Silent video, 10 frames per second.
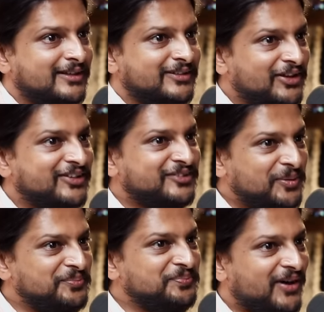there is
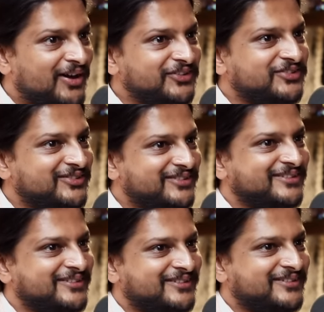some past,
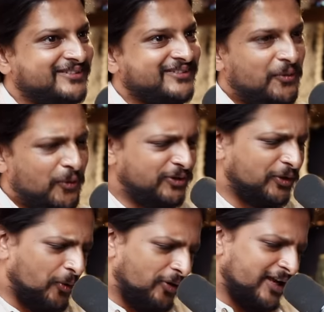all
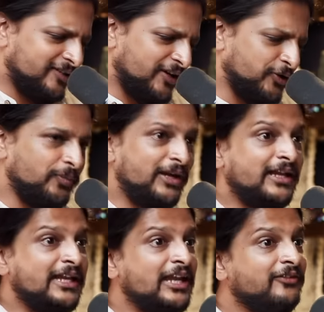the contacts that you're
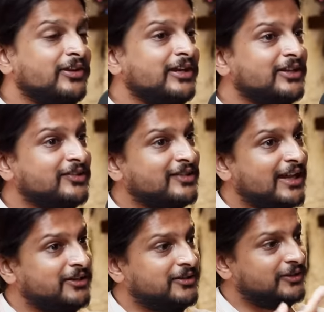meeting, even it is
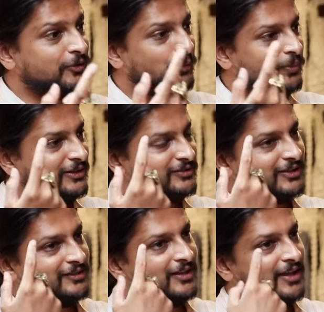said in the
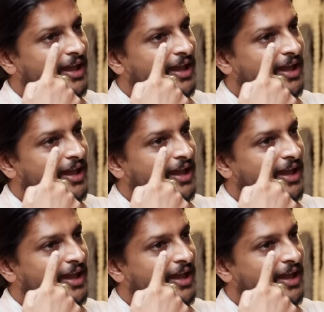Upanishads,